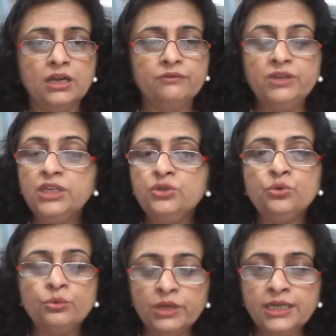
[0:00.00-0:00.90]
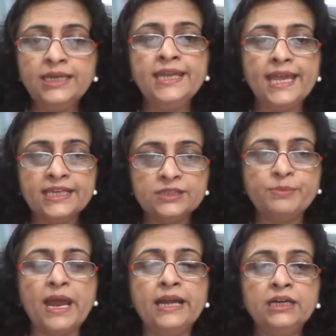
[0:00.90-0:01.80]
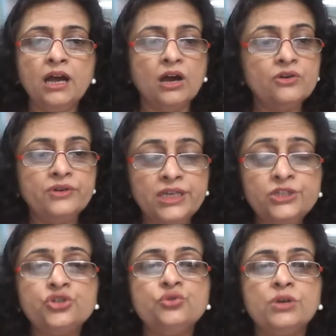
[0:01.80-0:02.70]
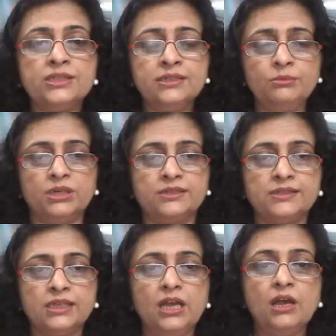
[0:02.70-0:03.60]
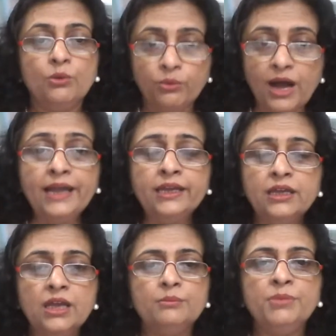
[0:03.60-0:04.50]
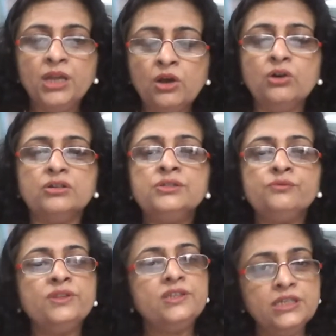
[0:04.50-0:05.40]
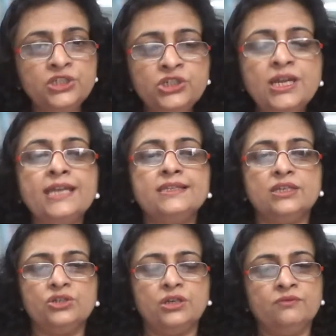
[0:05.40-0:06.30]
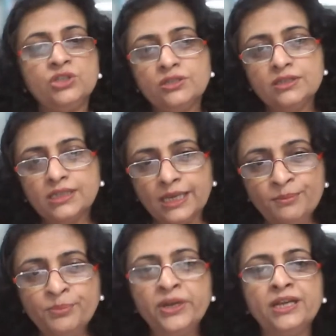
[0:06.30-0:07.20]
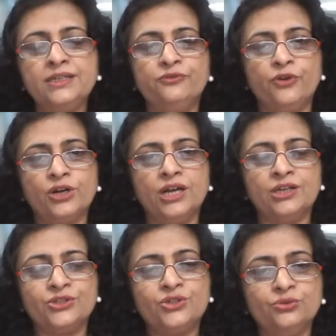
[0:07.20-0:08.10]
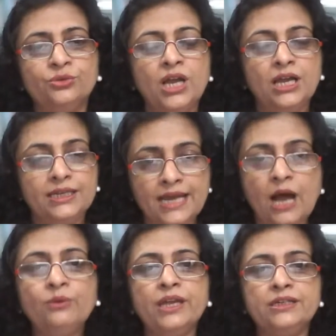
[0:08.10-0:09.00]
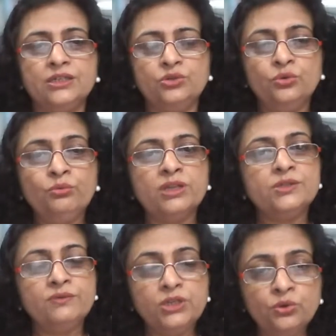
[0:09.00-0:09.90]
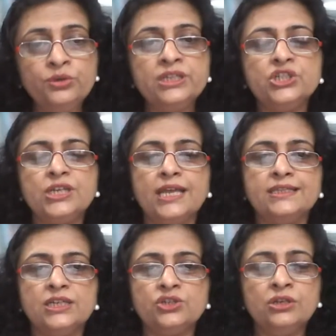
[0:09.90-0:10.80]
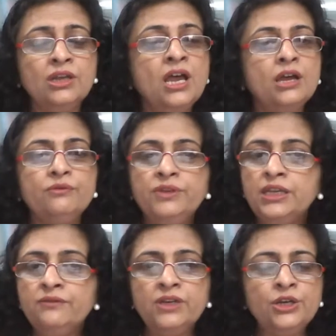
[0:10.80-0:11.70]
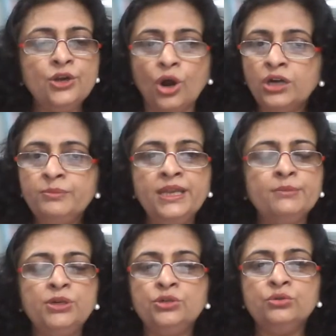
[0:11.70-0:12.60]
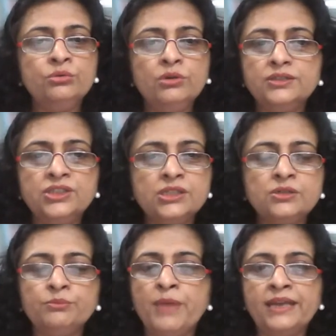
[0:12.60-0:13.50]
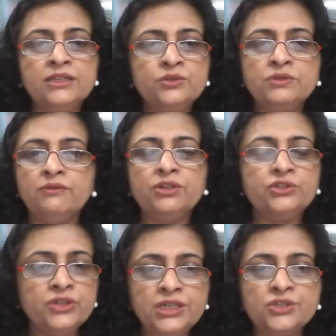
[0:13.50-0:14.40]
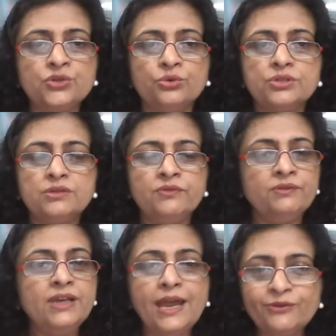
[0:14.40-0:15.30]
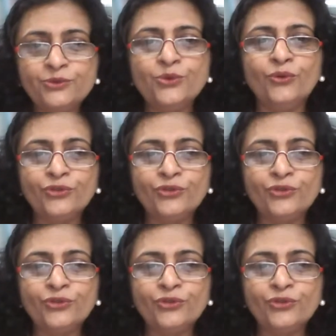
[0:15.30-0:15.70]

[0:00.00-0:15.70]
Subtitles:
We need to quickly expand our reach to customers. Why? Because with digitization, which is imperative for us to now get into, once we do digitization, we will not be able to just manage with our three stores. We will have to go